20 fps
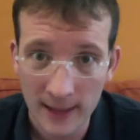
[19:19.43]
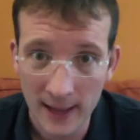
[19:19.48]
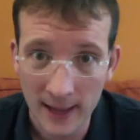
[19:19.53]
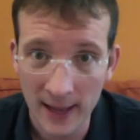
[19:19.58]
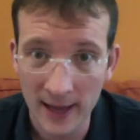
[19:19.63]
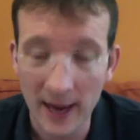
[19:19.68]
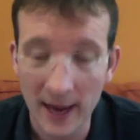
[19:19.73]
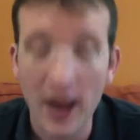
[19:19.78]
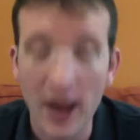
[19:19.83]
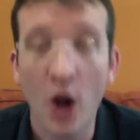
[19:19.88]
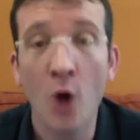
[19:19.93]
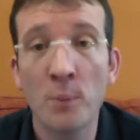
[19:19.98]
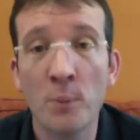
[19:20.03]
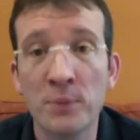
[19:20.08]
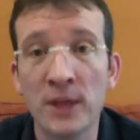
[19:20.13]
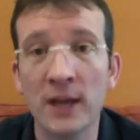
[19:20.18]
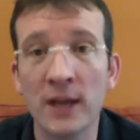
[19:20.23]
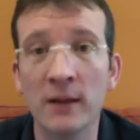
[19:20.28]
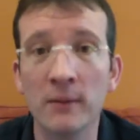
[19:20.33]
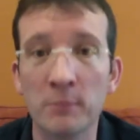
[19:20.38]
And I hope
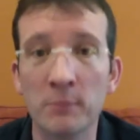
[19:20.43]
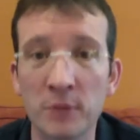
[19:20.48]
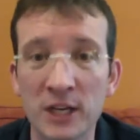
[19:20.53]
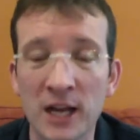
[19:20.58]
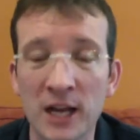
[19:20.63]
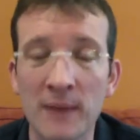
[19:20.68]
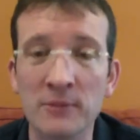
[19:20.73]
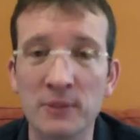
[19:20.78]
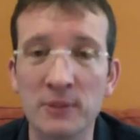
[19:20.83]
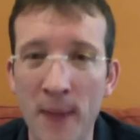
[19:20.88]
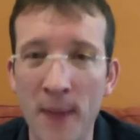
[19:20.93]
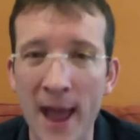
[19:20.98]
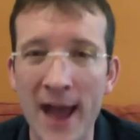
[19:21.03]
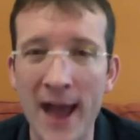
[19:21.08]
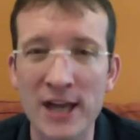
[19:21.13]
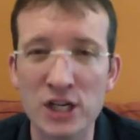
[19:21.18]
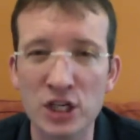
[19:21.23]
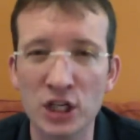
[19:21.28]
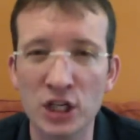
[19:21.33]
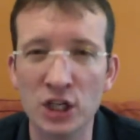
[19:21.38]
that it becomes a
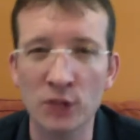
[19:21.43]
passion